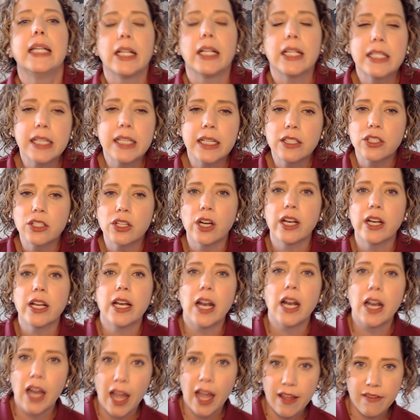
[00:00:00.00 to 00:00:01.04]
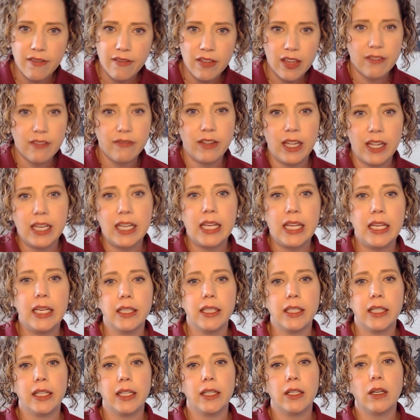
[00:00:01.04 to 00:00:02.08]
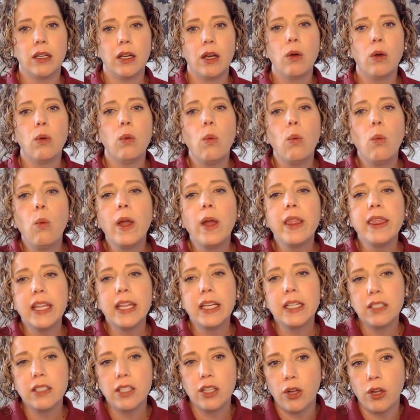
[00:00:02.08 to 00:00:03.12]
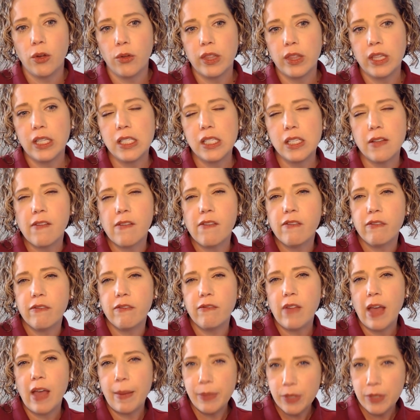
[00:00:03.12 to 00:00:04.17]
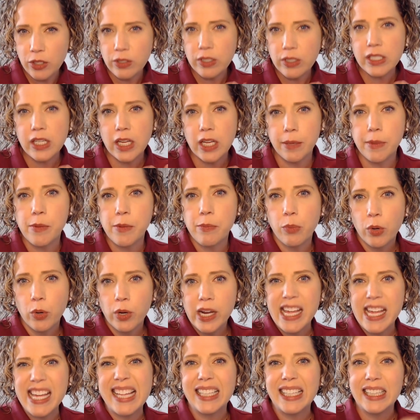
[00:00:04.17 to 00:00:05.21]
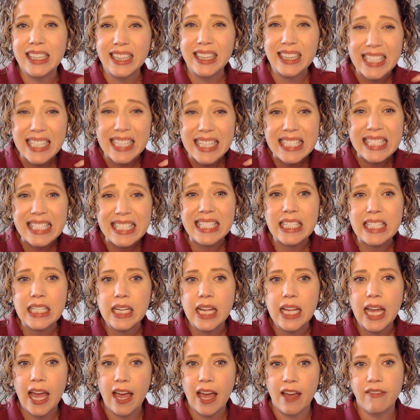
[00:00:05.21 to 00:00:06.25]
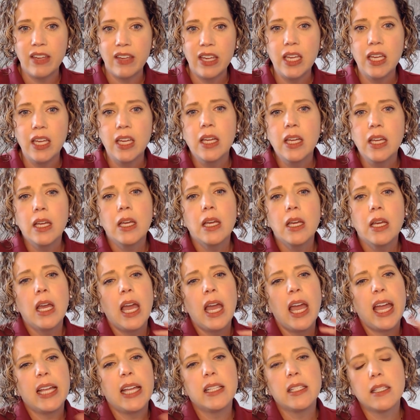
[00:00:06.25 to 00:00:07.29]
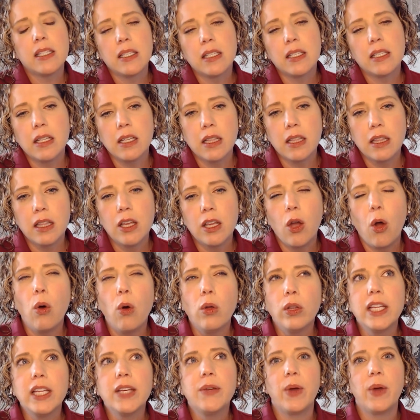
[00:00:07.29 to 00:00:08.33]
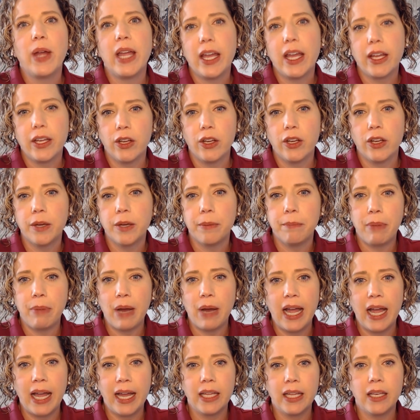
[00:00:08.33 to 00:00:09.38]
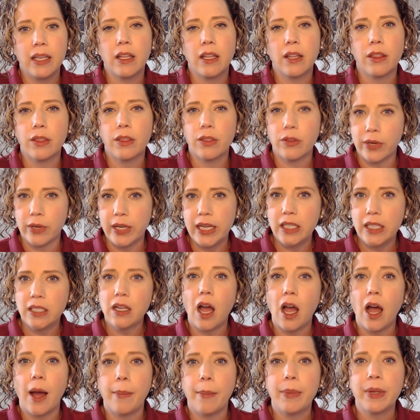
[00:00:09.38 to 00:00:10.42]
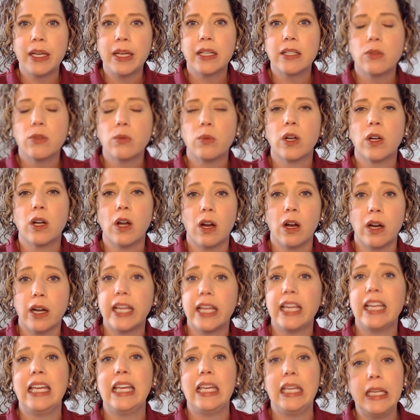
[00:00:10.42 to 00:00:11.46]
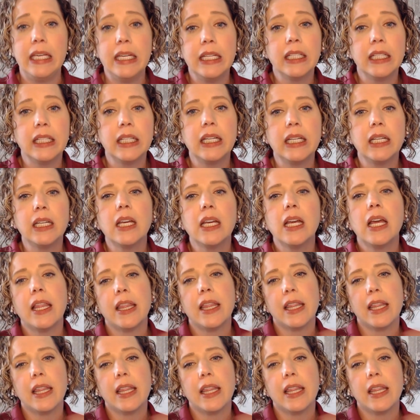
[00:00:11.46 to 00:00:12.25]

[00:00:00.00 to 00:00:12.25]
Now let's get started on IVF and healing. One thing to note, this episode is going to be pretty list heavy. It's the only way I could combine the 3 topics regarding healing